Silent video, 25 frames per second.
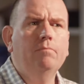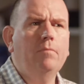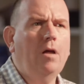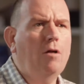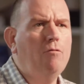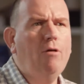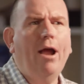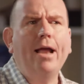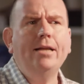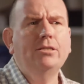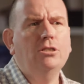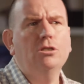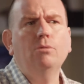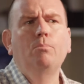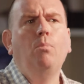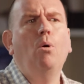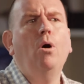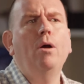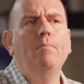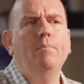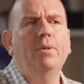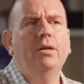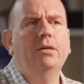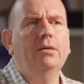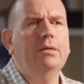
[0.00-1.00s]
Arrange an
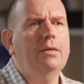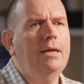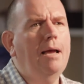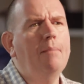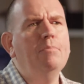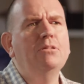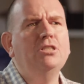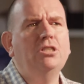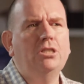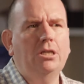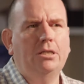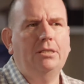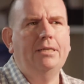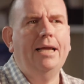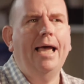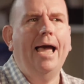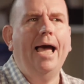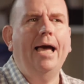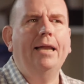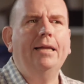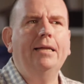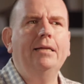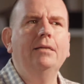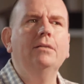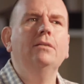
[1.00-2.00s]
appointment, come and sit
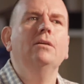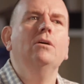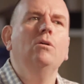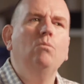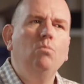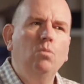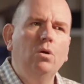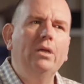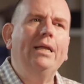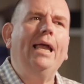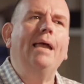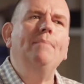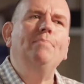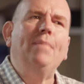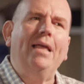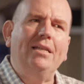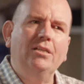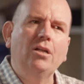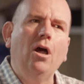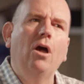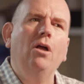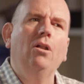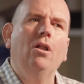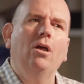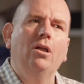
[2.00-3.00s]
down, and we'll keep that
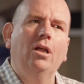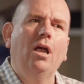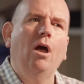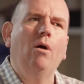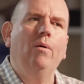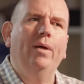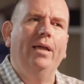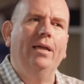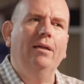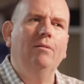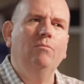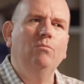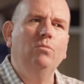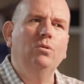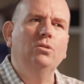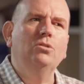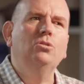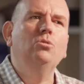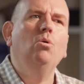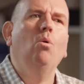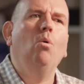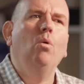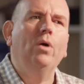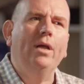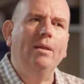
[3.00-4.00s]
dialogue going. We'll
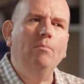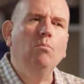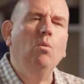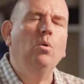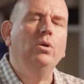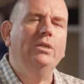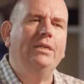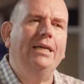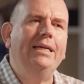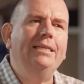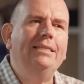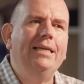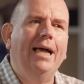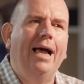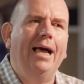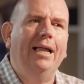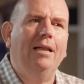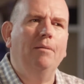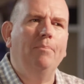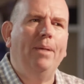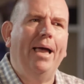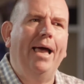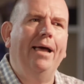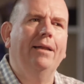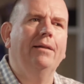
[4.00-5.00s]
talk in more
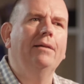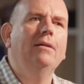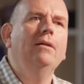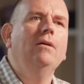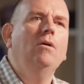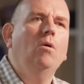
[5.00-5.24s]
detail about